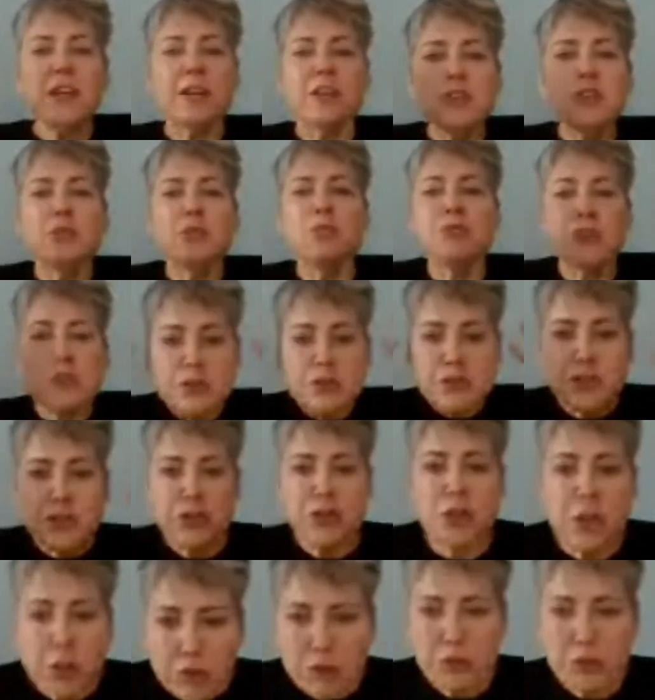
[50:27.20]
because you
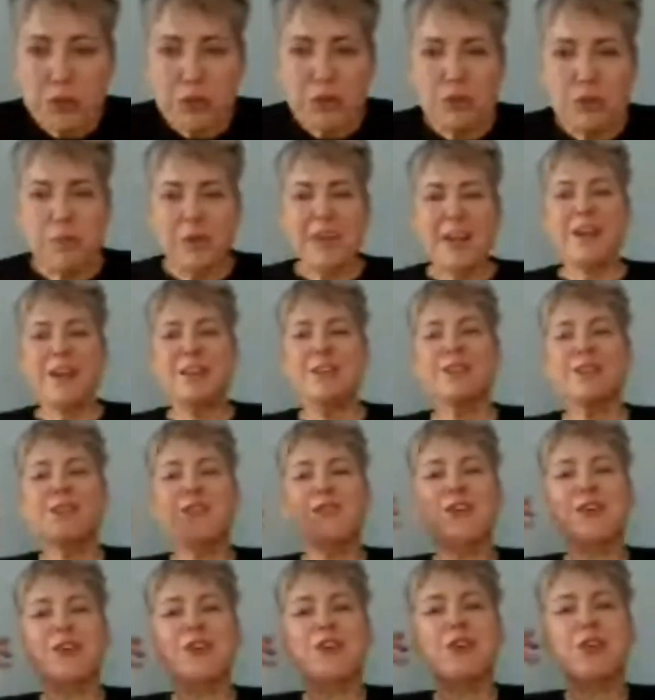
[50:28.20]
just do, because
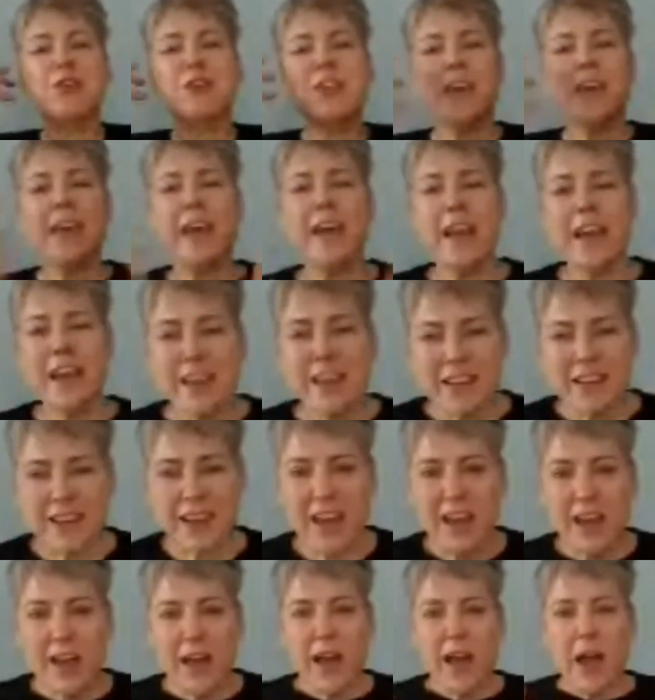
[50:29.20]
they're your
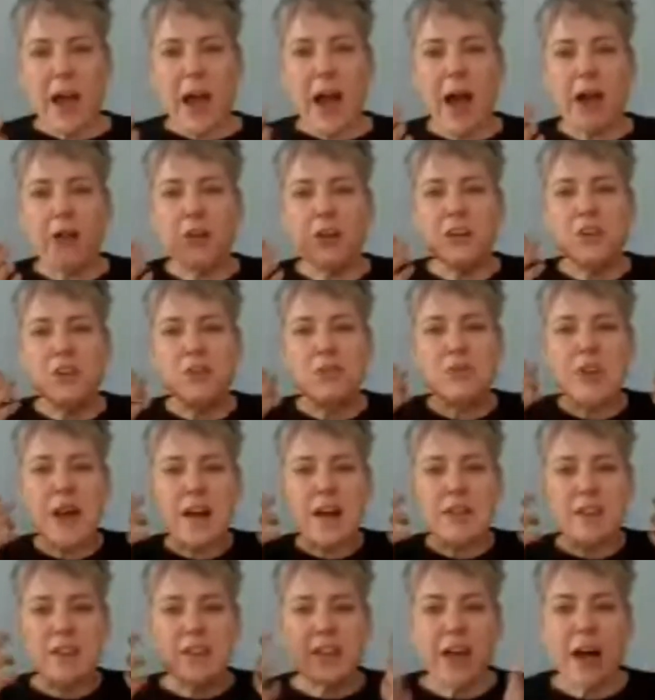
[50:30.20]
kin. How can you
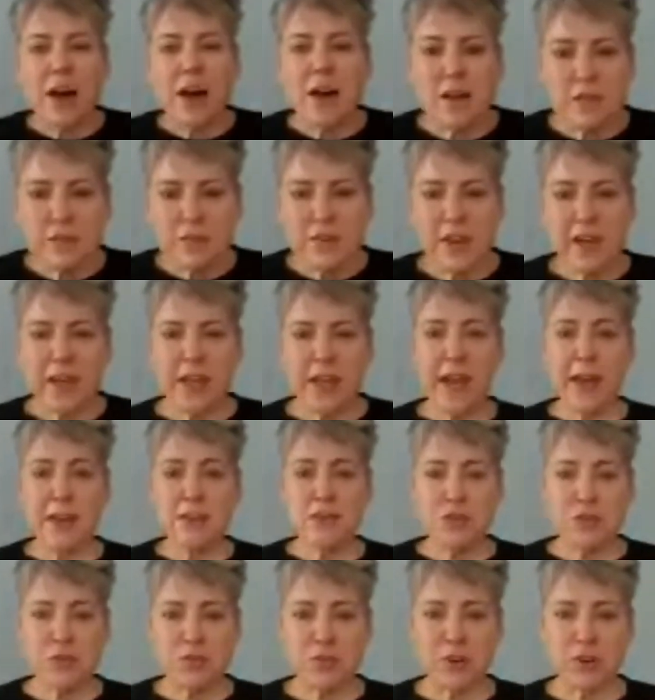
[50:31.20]
not love a
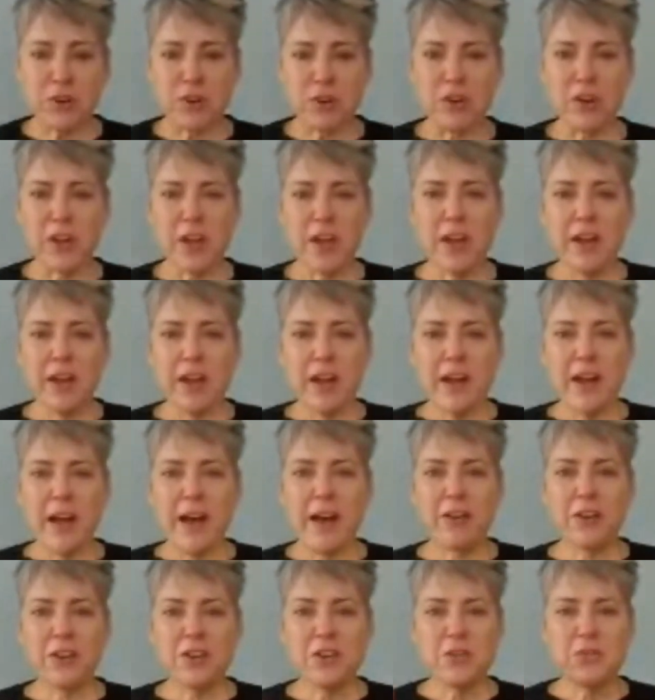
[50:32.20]
kestrel?
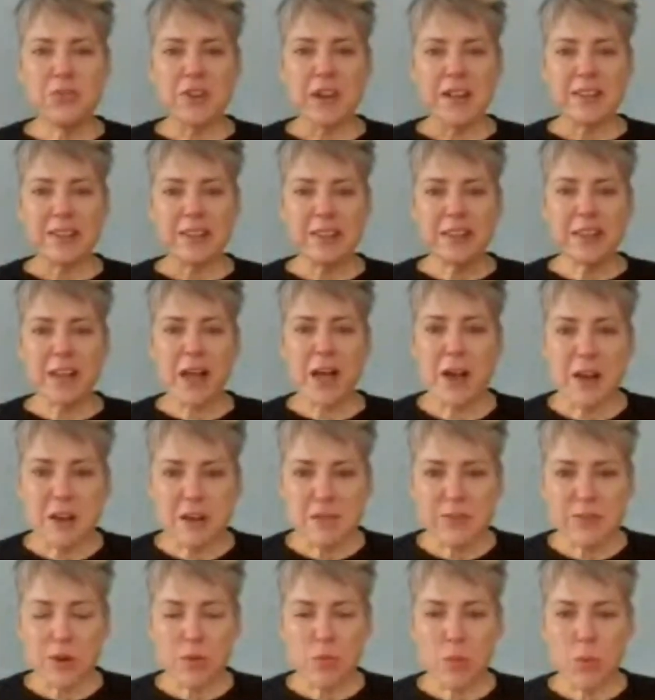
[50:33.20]
How can you not
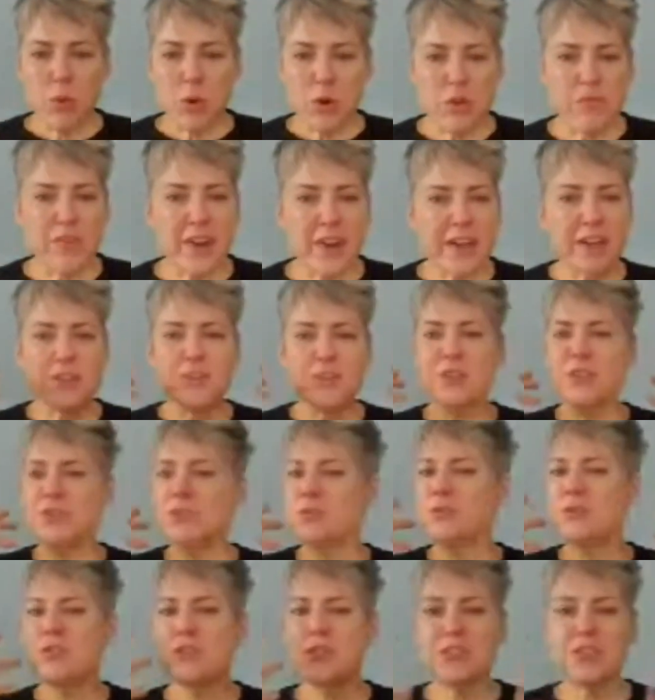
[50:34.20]
love a wolf? I don't
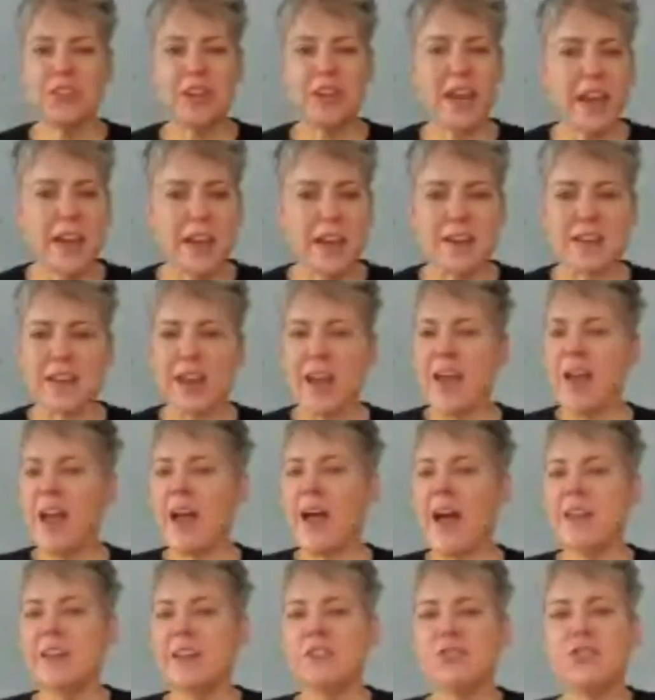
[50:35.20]
understand.
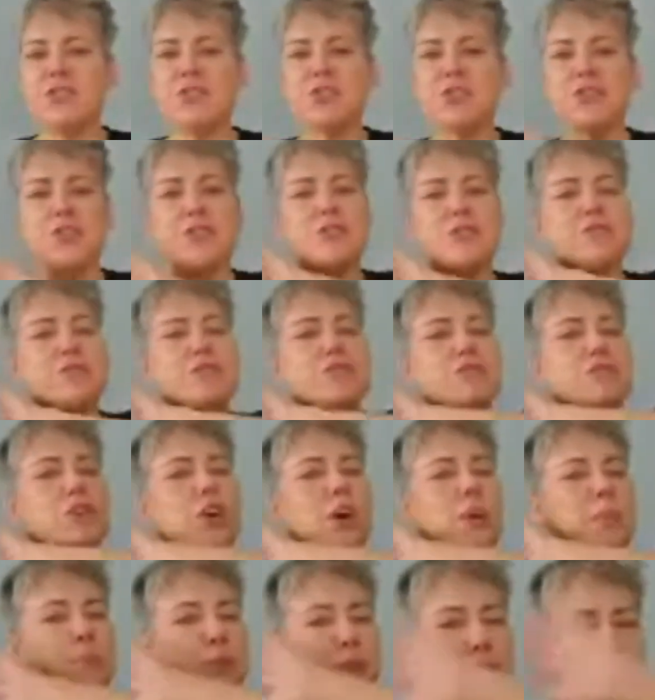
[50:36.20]
And it's just
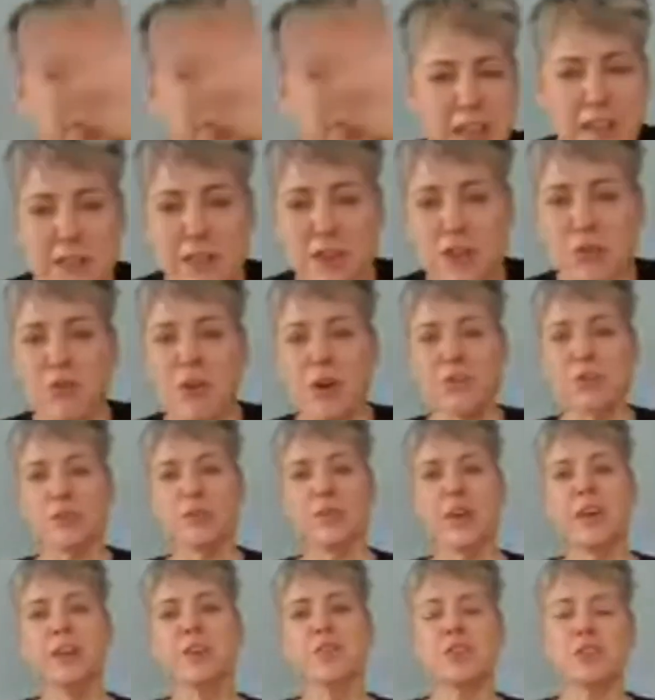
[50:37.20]
completely the
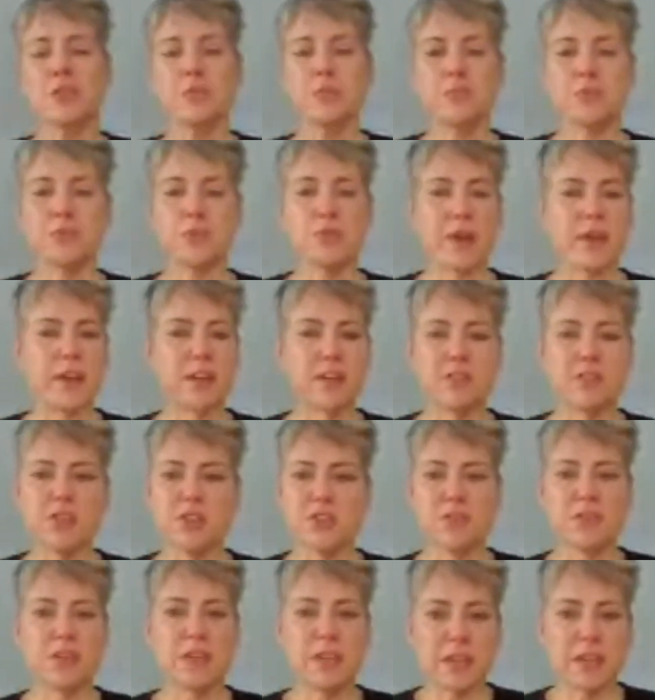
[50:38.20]
wrong direction to try to
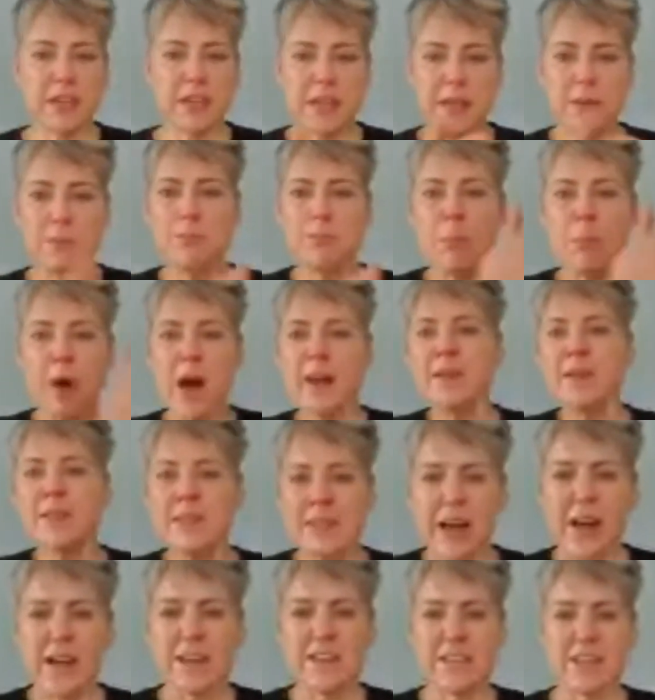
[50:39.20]
just keep
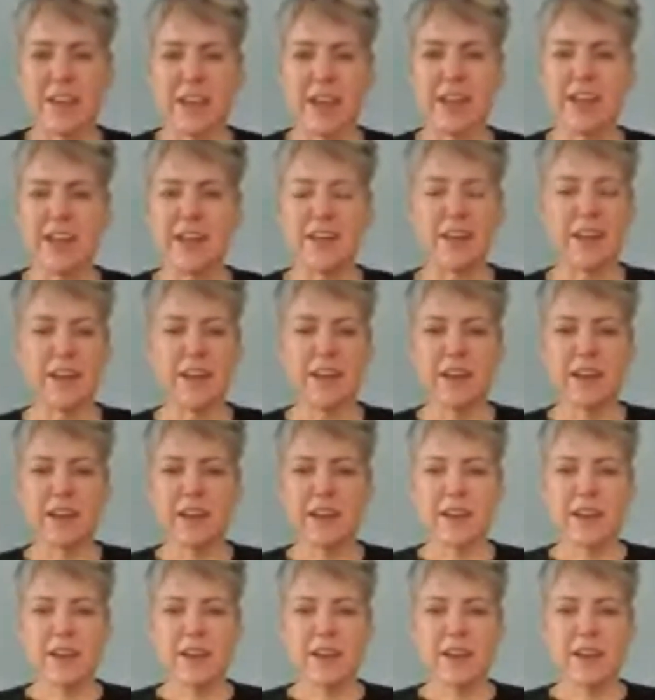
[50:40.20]
monetizing it.